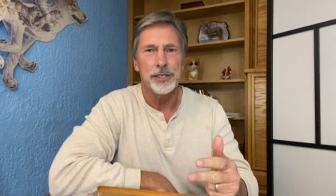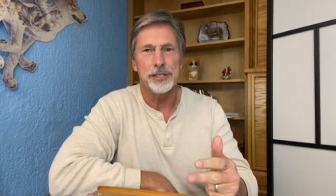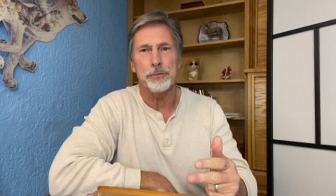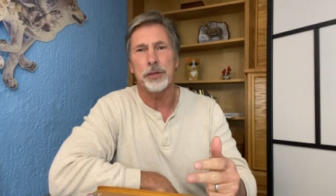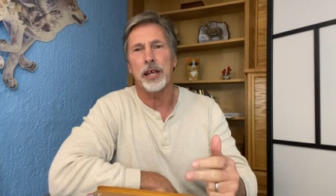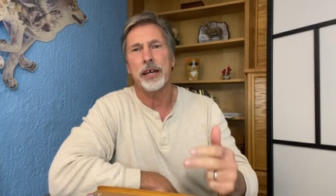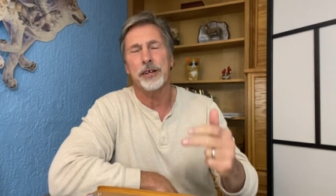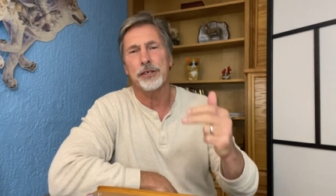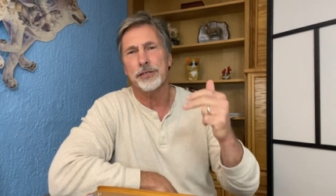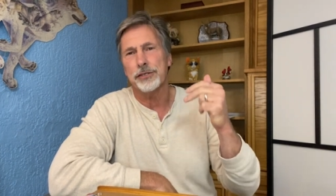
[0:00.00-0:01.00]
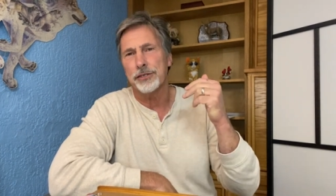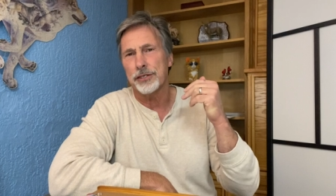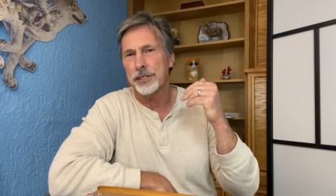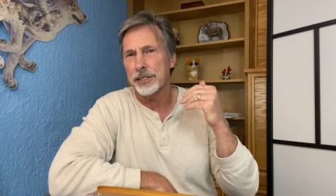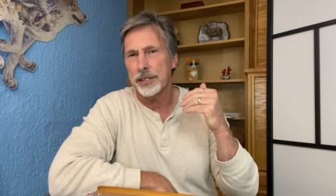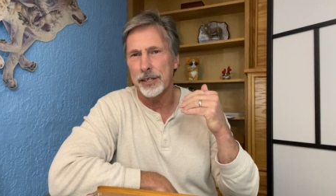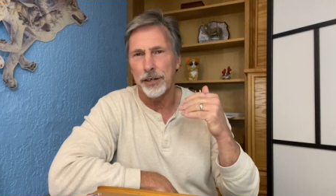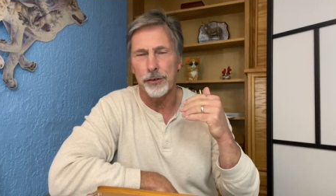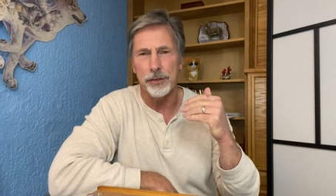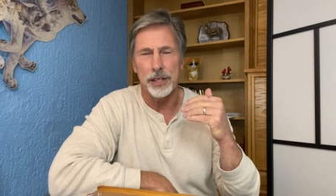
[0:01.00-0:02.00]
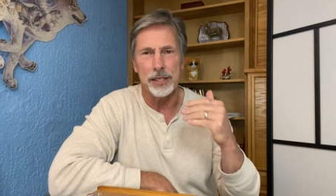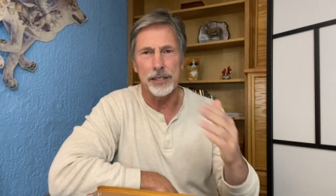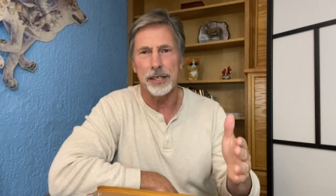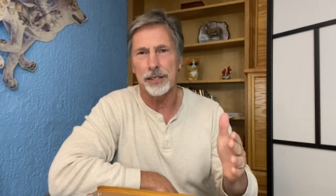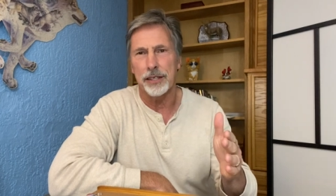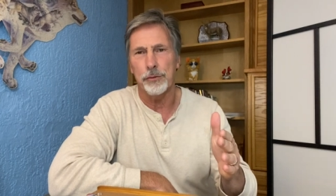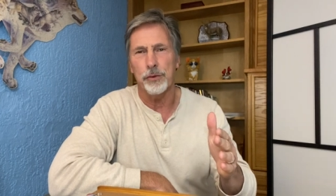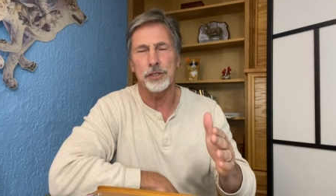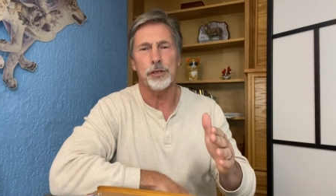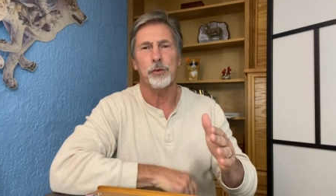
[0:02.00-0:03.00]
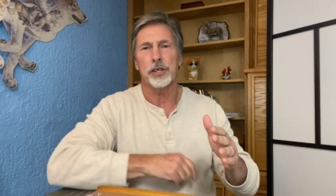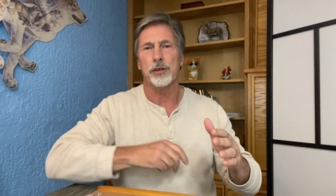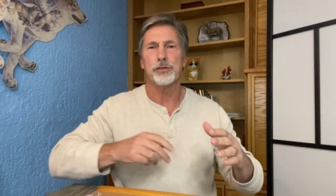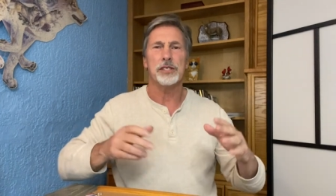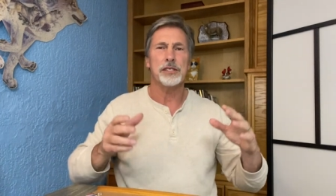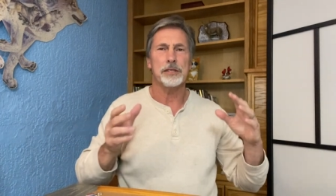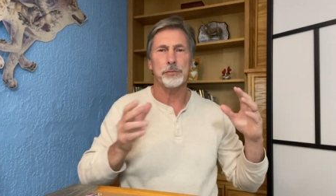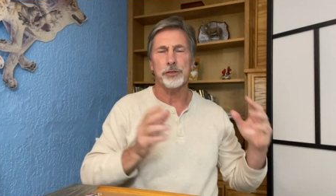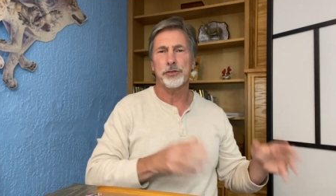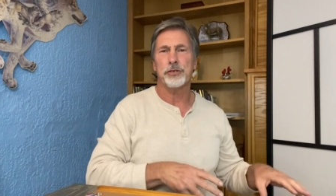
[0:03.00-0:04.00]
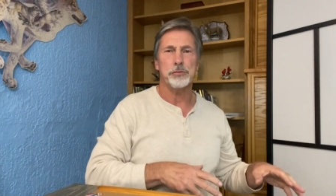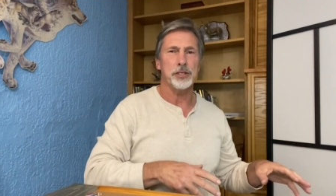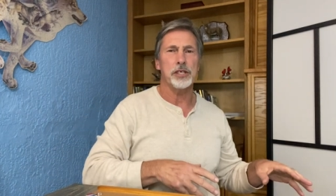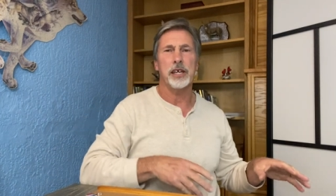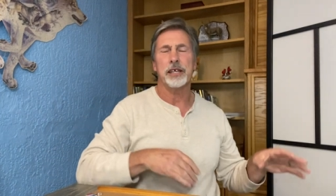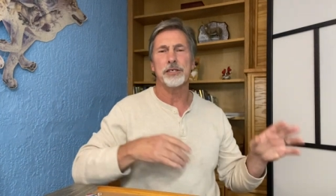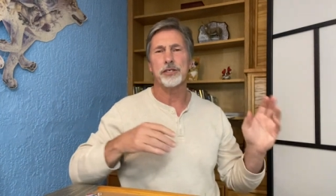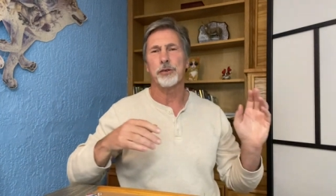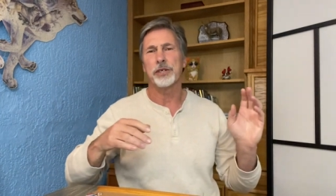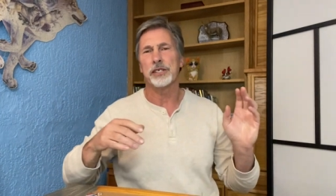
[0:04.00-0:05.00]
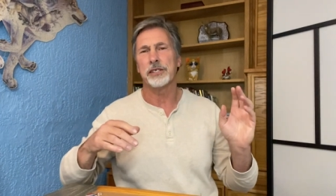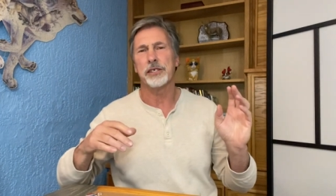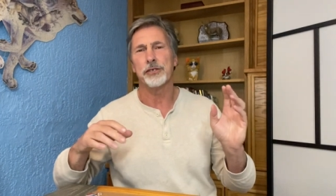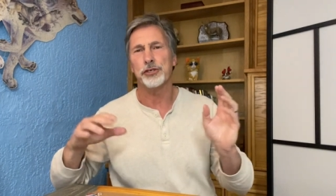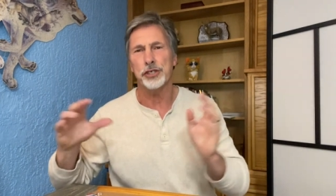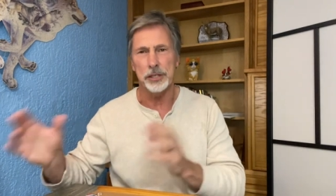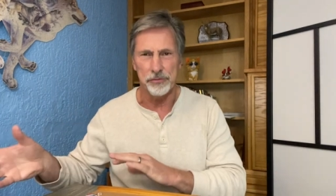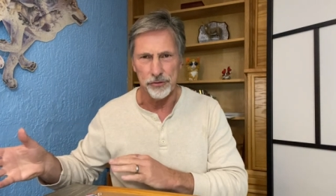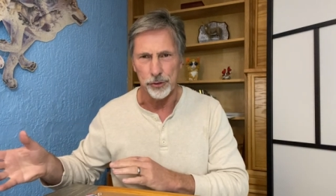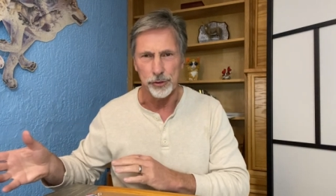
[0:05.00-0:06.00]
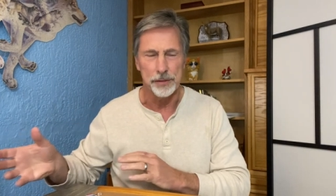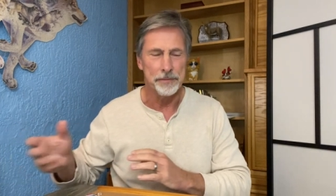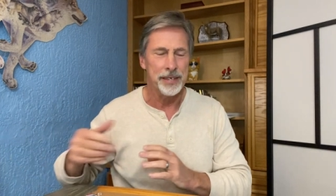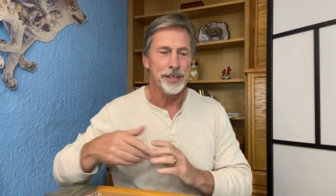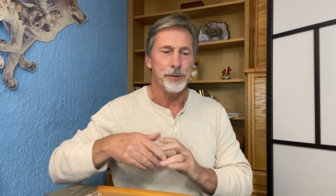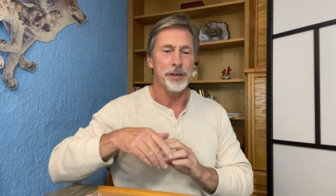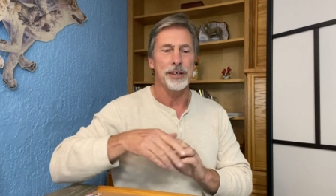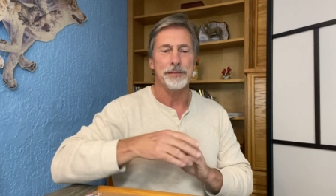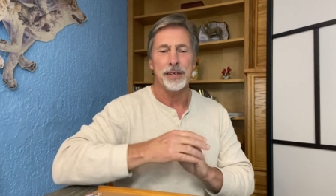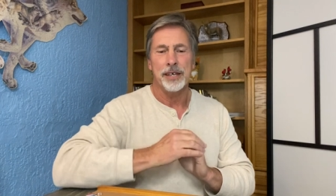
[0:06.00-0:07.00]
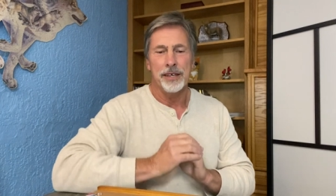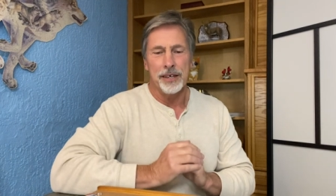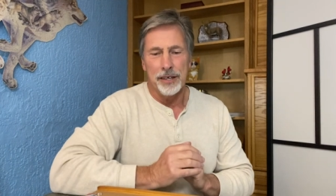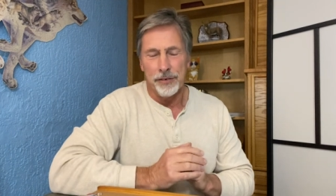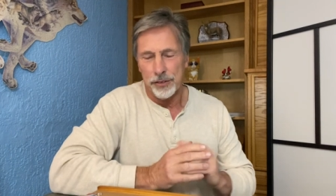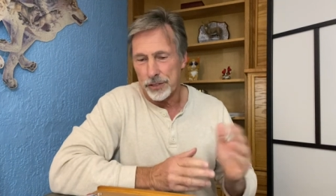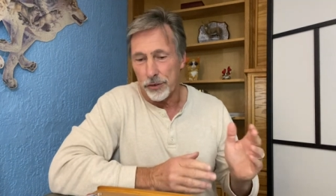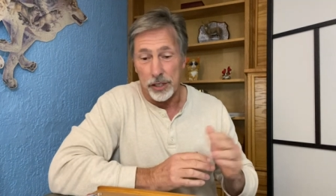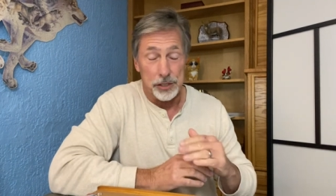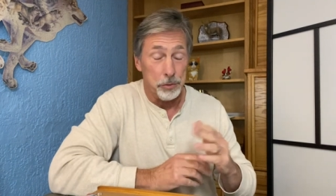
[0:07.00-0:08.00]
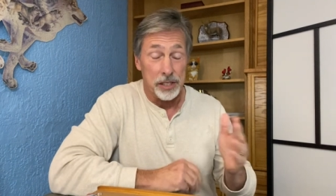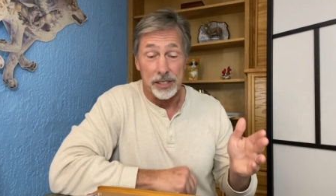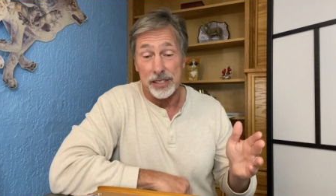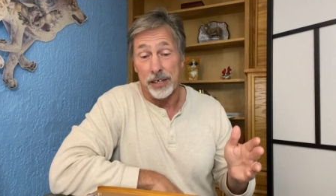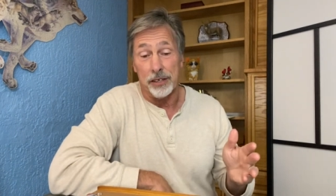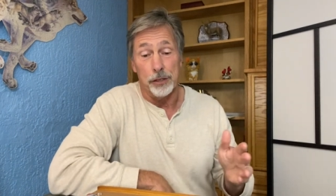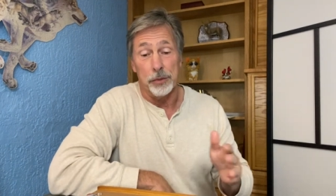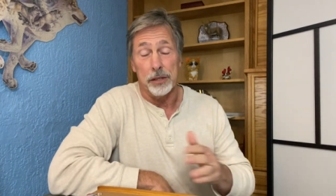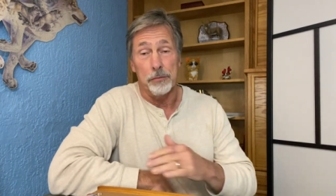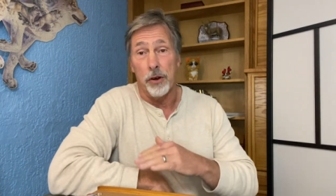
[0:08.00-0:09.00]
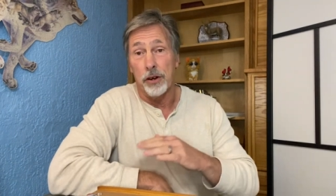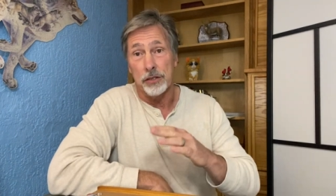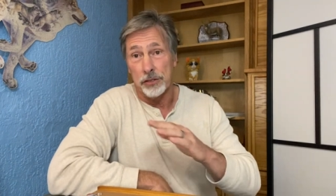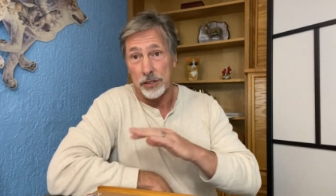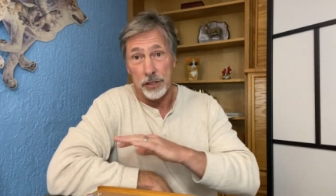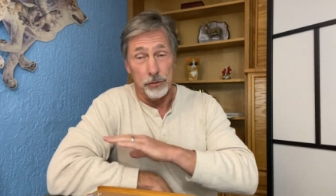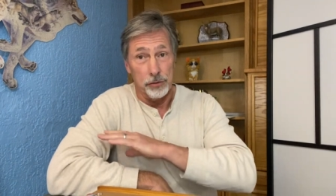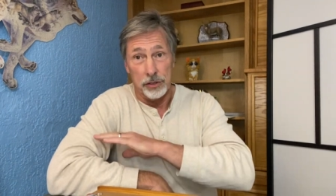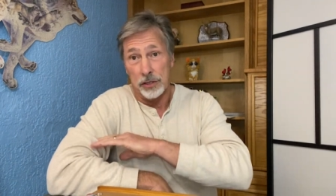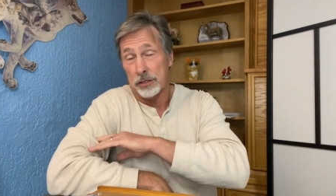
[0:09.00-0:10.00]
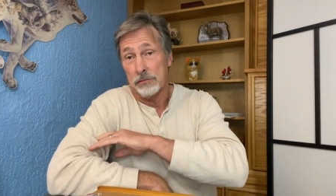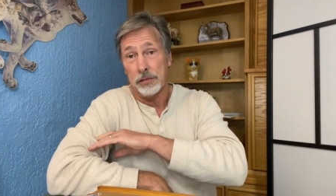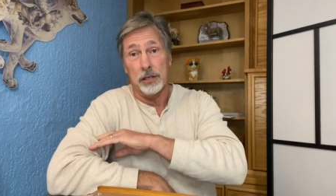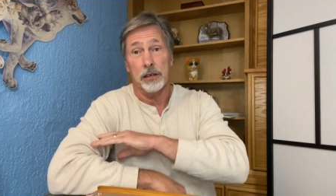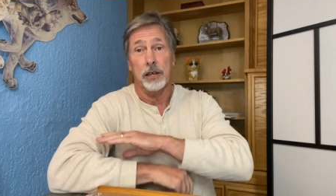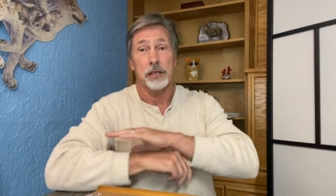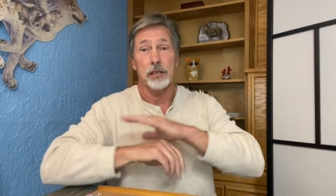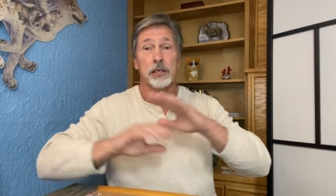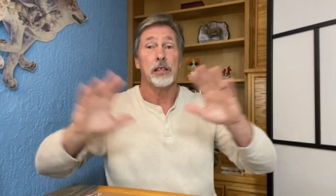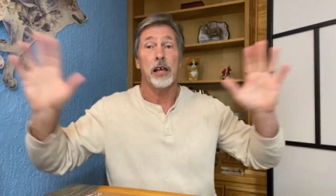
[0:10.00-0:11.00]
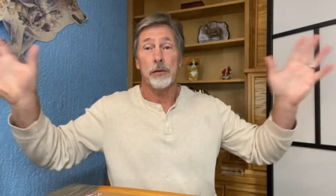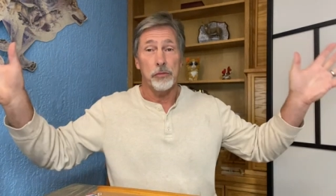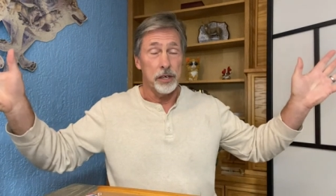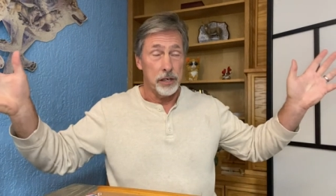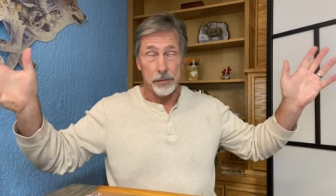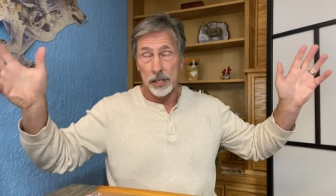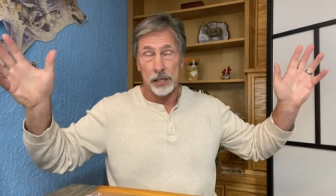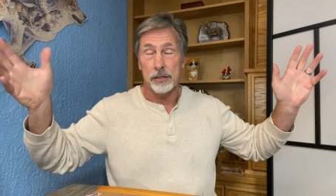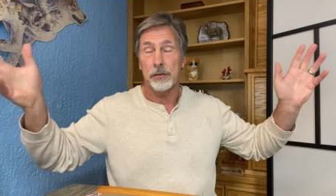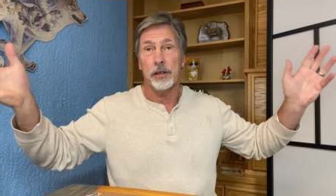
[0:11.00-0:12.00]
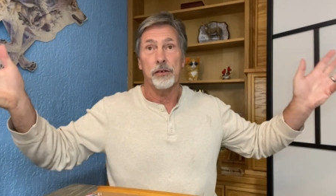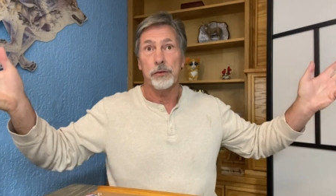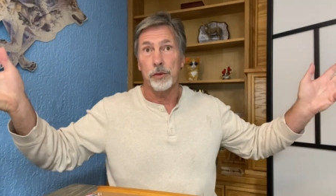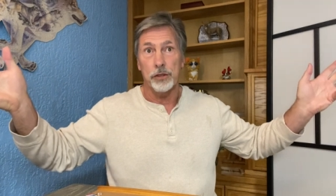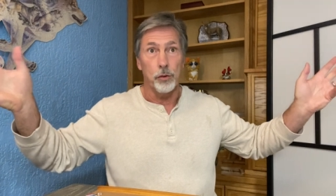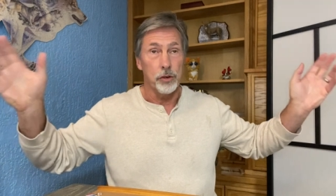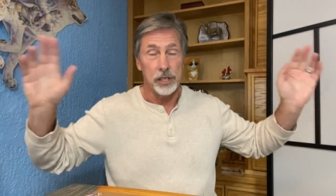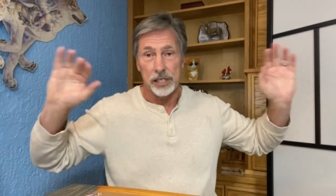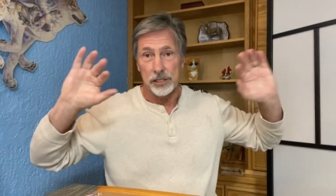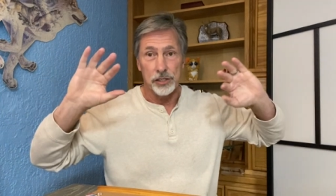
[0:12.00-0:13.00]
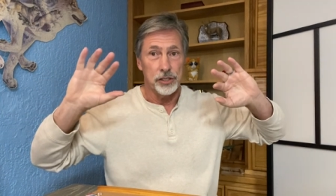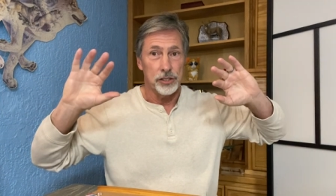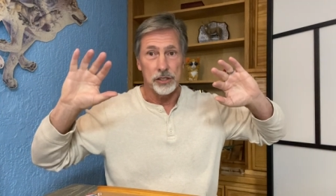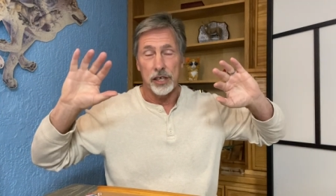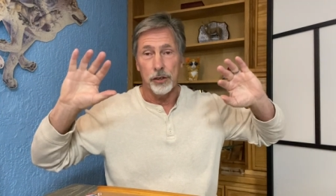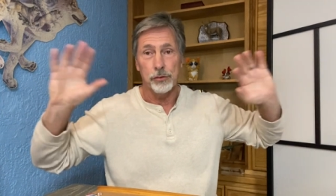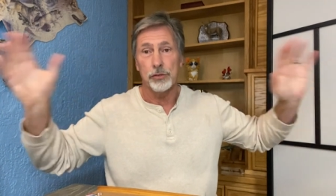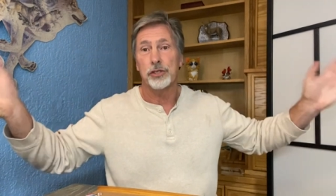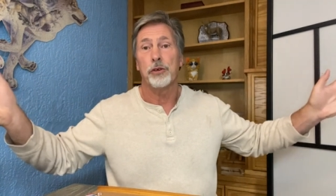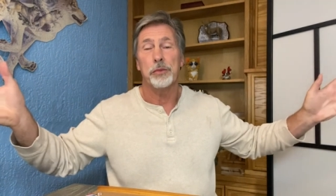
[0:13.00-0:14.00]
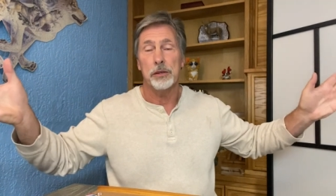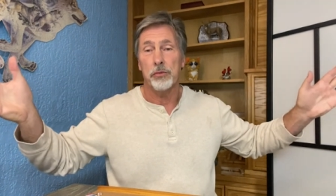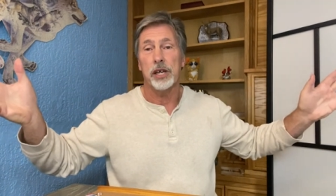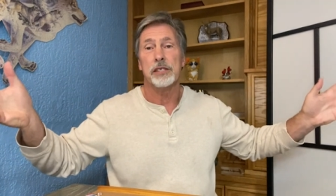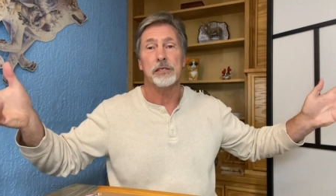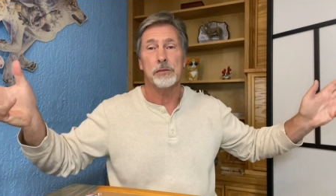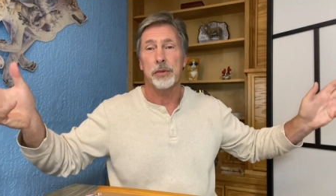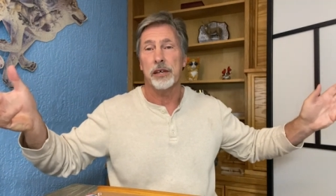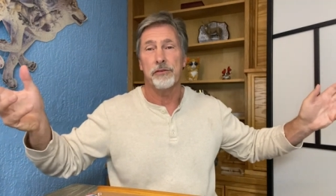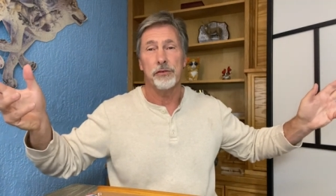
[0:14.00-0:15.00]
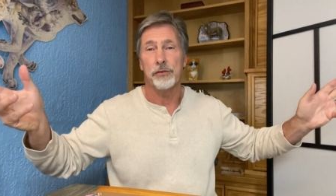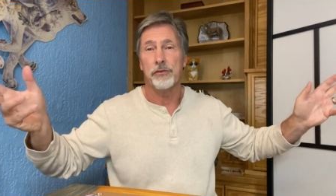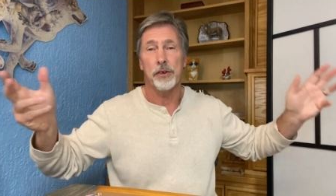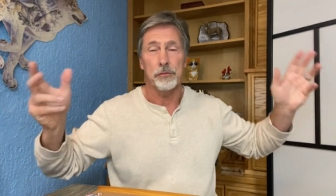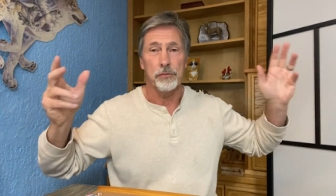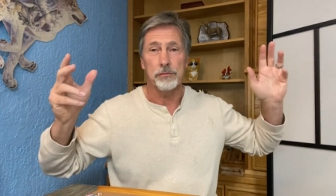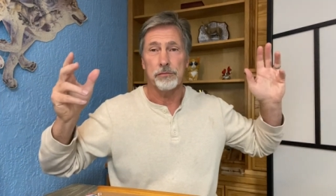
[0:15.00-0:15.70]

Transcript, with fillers: suppliers, you know, that they, so what goes into prescription diet is going into their cheap food. Well, First of all, let's break this down a little bit. Mars owns a, a conglomerate. I mean, I don't even know what the word is. Just they own so many brands of pet food from